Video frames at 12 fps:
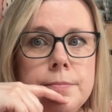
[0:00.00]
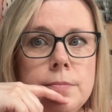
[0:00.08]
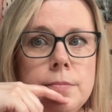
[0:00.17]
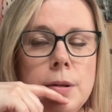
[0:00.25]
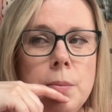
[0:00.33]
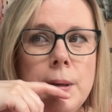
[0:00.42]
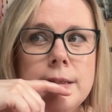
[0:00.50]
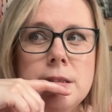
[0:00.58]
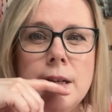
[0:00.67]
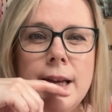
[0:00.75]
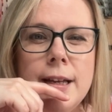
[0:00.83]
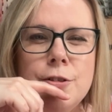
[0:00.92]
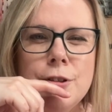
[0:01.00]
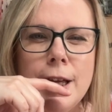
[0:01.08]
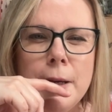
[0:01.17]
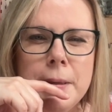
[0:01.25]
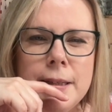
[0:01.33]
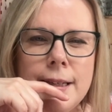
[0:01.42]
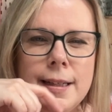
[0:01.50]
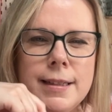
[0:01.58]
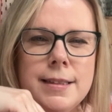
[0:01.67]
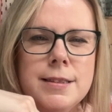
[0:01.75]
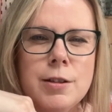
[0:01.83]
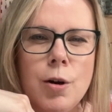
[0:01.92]
We went to H&M, I think, and
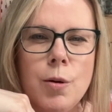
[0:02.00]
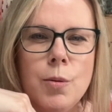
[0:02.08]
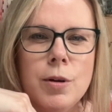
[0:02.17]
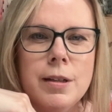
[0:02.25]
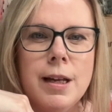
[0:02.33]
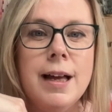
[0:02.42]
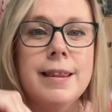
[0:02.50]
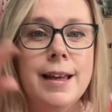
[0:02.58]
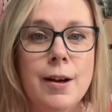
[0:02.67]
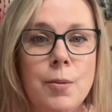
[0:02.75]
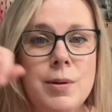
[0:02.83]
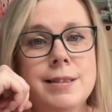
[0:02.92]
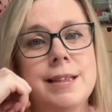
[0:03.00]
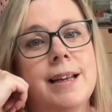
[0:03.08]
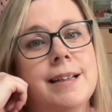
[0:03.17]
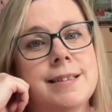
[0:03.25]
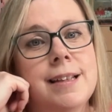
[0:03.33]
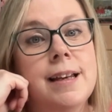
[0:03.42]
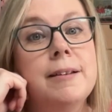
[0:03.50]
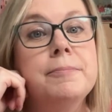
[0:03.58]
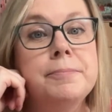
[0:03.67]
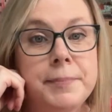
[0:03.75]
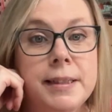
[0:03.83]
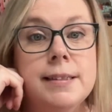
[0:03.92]
he saw one, and there it was the next day
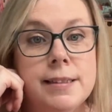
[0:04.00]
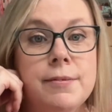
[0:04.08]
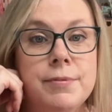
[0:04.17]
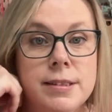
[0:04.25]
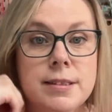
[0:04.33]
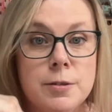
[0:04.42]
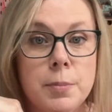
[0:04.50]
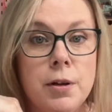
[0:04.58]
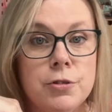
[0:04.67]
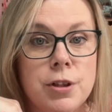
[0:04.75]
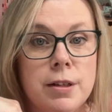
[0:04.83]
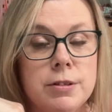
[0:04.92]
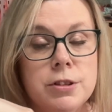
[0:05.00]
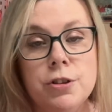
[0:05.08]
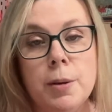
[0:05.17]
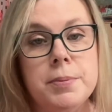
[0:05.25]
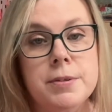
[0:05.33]
in St. Vincent de Paul charity shop.